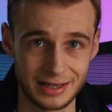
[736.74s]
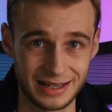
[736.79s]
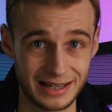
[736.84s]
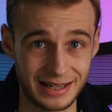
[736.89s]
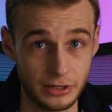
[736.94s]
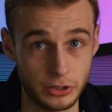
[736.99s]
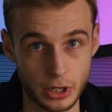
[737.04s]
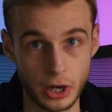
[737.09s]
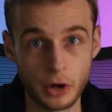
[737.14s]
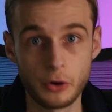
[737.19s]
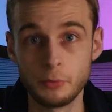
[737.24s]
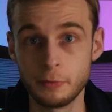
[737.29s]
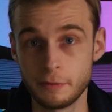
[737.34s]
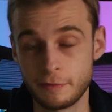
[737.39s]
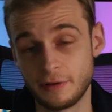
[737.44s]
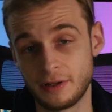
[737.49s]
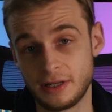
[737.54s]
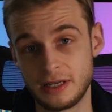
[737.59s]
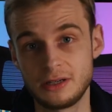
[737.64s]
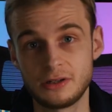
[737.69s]
and
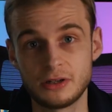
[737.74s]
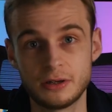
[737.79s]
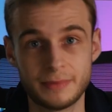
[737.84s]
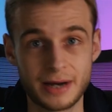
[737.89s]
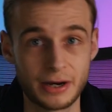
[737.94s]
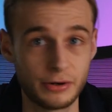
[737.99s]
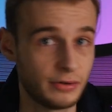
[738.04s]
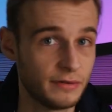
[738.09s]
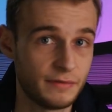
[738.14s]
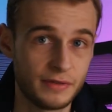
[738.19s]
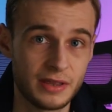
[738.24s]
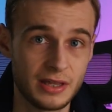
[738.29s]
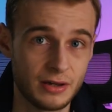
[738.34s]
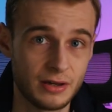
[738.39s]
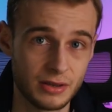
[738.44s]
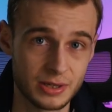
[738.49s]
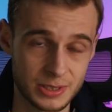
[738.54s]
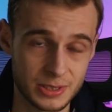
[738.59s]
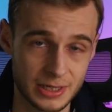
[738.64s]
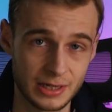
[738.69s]
hopefully come out of the
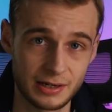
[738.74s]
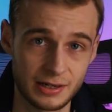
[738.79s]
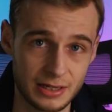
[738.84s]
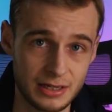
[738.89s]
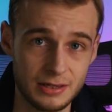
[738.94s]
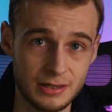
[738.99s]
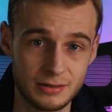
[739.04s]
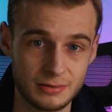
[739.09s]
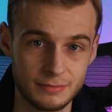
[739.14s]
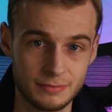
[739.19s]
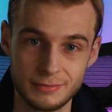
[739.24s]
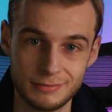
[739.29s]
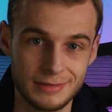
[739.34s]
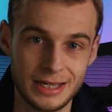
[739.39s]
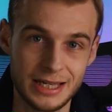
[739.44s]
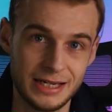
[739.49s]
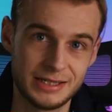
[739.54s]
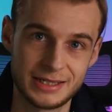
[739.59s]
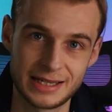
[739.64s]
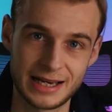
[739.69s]
other side
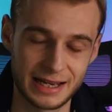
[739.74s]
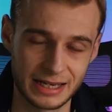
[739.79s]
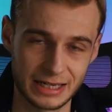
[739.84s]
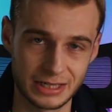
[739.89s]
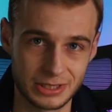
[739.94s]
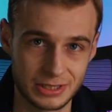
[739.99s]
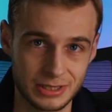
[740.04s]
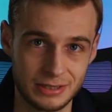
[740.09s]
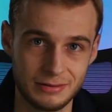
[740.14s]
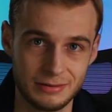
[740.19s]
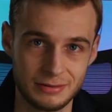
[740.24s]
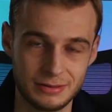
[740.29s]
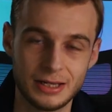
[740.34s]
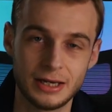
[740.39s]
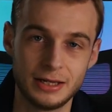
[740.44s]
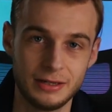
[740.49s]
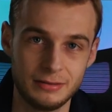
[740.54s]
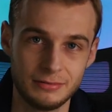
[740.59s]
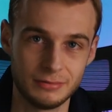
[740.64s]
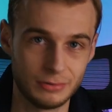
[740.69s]
intact and
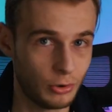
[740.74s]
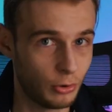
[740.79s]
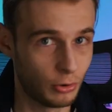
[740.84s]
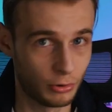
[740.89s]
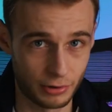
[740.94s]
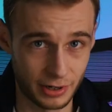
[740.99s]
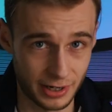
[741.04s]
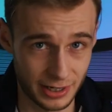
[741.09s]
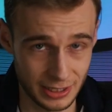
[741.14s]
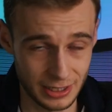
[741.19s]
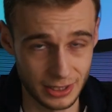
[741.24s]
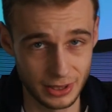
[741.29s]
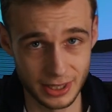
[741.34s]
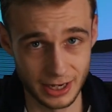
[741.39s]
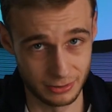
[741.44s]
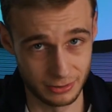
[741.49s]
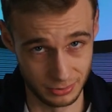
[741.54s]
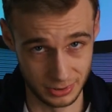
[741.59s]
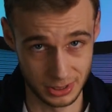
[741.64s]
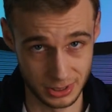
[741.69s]
all right. And
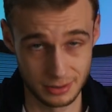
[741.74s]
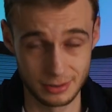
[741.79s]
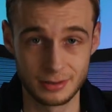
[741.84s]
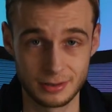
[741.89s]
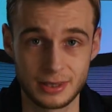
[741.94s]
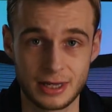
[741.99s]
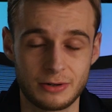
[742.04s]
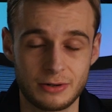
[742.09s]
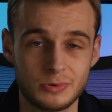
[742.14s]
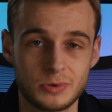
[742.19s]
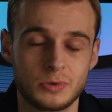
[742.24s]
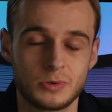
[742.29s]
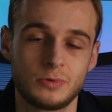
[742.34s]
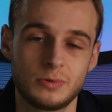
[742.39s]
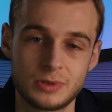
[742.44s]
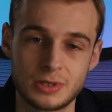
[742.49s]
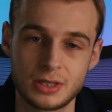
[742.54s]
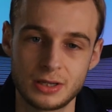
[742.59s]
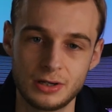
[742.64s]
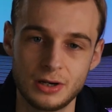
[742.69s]
that was
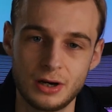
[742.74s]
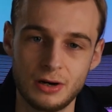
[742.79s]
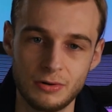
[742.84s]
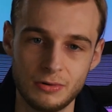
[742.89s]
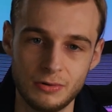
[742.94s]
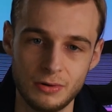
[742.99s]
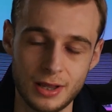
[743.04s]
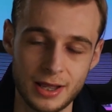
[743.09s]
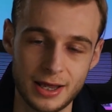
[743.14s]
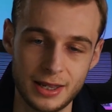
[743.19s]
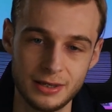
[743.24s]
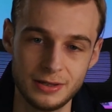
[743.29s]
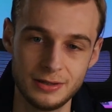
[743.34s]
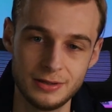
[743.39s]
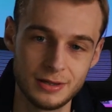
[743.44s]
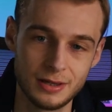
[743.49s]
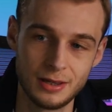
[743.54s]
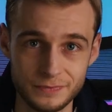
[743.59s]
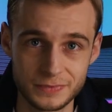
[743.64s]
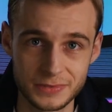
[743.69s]
always the goal.
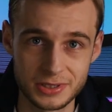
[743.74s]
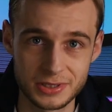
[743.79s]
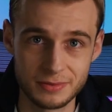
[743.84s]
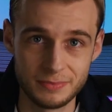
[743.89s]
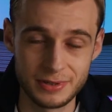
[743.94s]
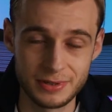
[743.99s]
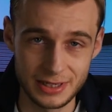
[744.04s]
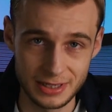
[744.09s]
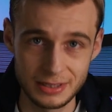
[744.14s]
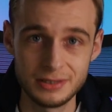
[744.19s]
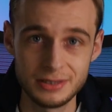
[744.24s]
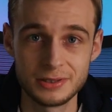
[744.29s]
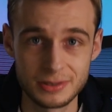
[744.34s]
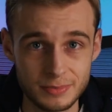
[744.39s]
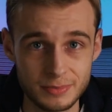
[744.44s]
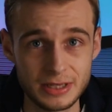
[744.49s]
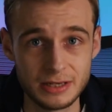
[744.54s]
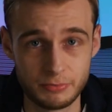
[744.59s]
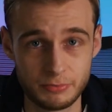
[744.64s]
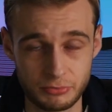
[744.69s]
And to
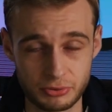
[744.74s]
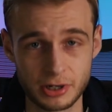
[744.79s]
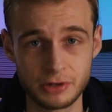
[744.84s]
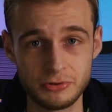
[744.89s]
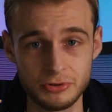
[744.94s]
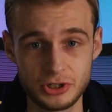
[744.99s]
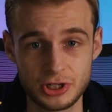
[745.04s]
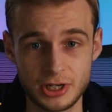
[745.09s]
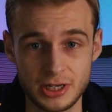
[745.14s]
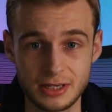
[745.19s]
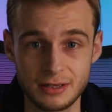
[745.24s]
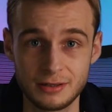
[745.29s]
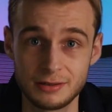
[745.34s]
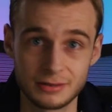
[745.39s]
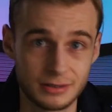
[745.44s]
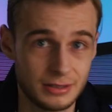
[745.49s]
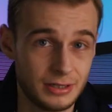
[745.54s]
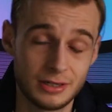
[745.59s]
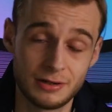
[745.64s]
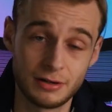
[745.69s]
be approaching,
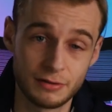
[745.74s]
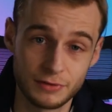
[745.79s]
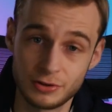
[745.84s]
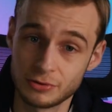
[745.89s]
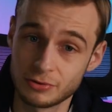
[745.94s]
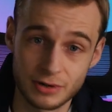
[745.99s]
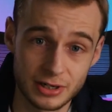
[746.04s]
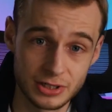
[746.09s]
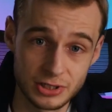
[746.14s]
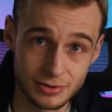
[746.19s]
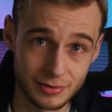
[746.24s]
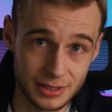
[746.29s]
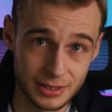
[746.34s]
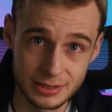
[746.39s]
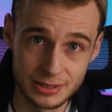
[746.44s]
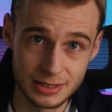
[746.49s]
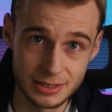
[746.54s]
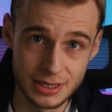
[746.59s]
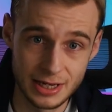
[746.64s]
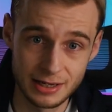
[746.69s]
I've not
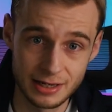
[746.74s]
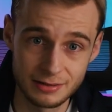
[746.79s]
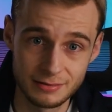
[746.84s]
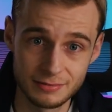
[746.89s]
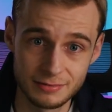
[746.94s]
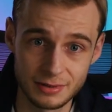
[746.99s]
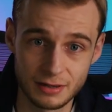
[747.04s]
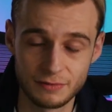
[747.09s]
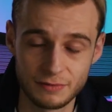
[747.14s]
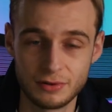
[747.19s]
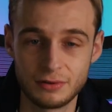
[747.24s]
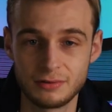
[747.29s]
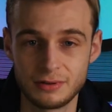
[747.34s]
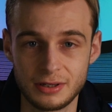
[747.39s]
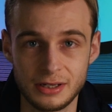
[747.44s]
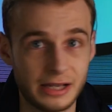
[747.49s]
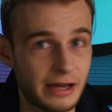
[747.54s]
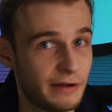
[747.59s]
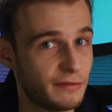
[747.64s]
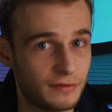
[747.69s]
graduated yet, I've not
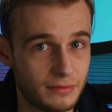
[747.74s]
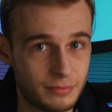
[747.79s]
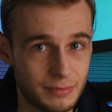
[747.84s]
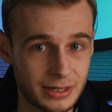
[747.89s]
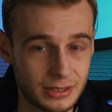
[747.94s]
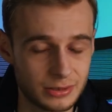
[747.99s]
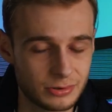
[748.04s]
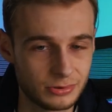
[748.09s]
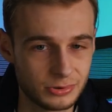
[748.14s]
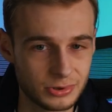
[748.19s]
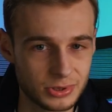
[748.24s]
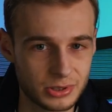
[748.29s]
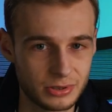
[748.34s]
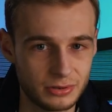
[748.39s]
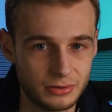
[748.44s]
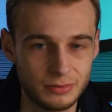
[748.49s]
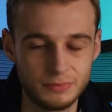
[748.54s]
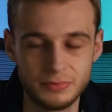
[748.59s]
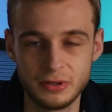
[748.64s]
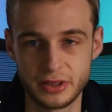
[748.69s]
left medical
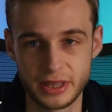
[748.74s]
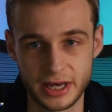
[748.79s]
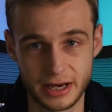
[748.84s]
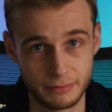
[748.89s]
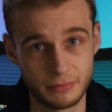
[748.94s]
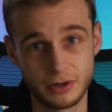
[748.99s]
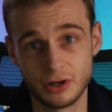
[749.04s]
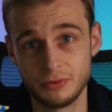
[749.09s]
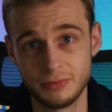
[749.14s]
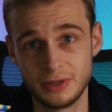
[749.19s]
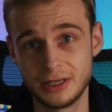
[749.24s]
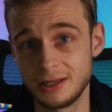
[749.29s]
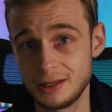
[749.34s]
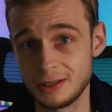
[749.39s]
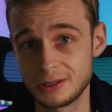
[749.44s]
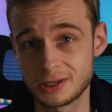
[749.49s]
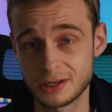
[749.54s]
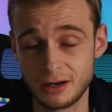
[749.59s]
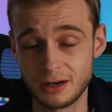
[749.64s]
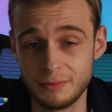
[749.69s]
school, but that moment
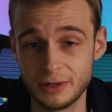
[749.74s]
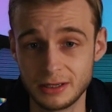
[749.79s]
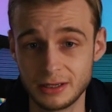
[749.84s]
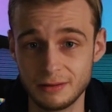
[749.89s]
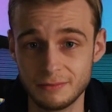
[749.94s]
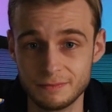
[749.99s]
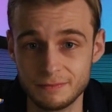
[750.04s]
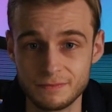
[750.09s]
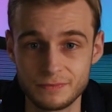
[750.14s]
is coming.